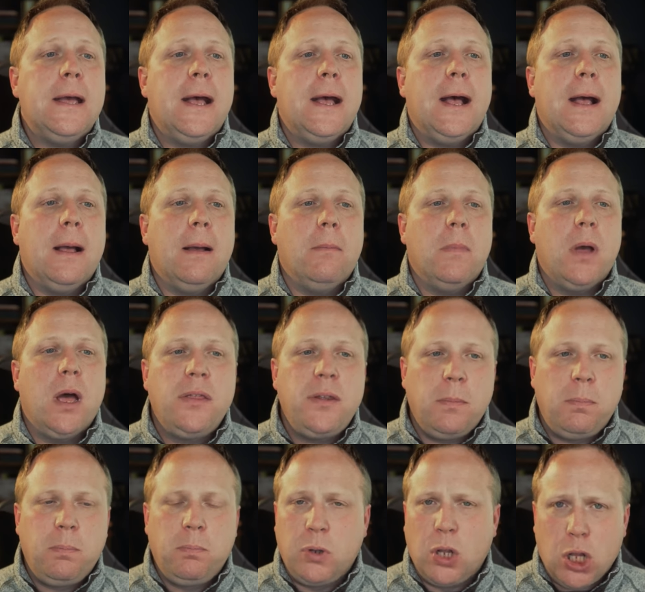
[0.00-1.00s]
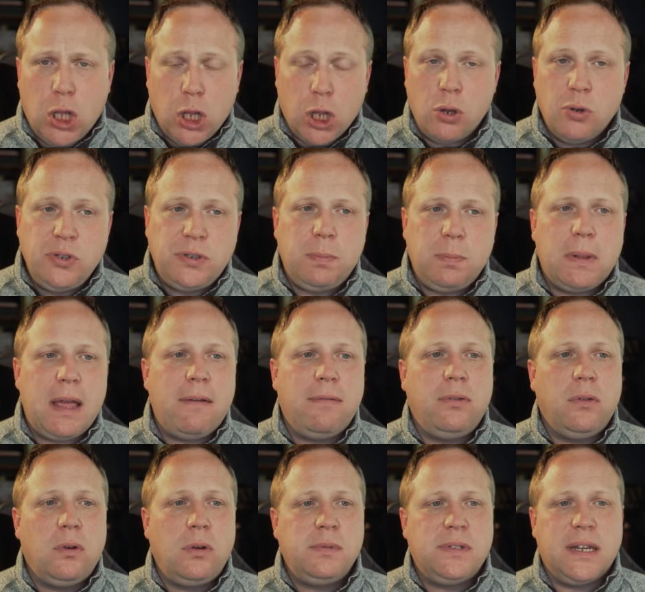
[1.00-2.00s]
Um, other closed
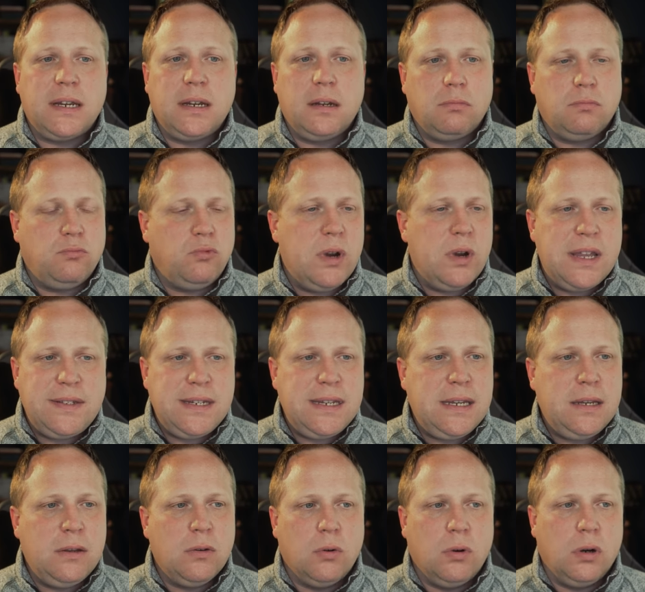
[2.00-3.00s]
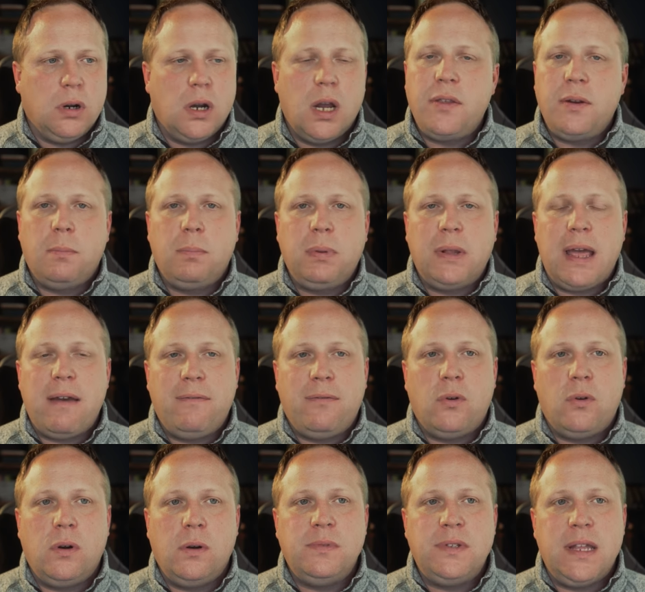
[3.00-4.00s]
platforms like Resi or other
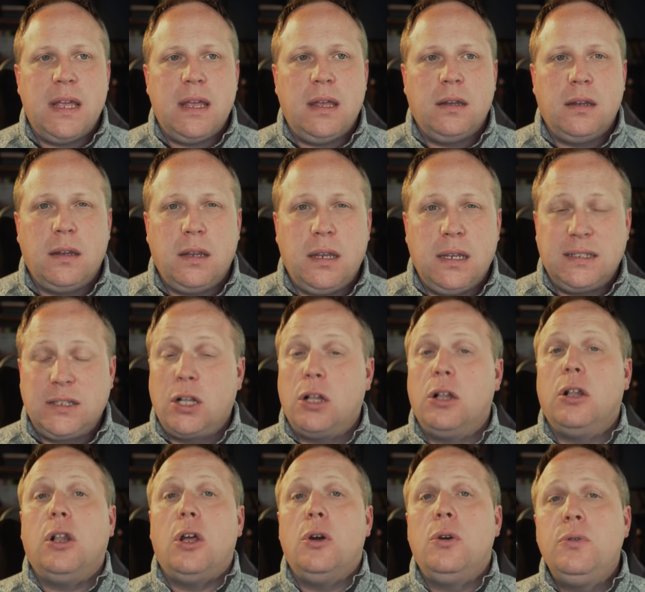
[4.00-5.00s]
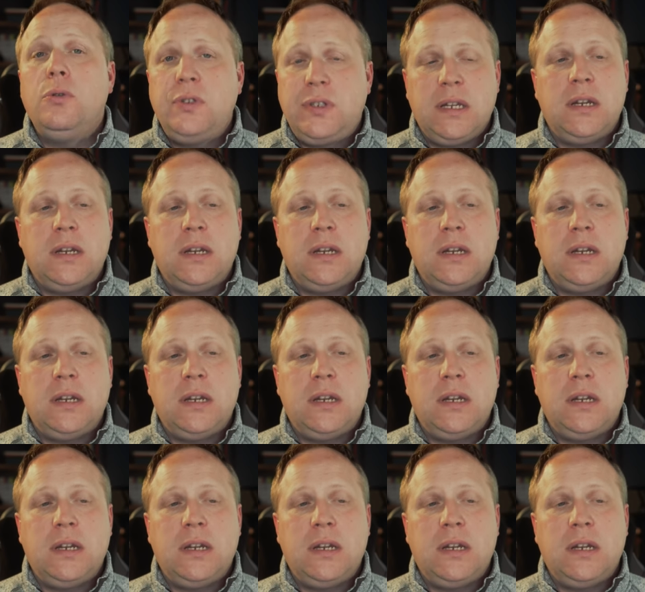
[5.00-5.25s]
platforms that it's closed.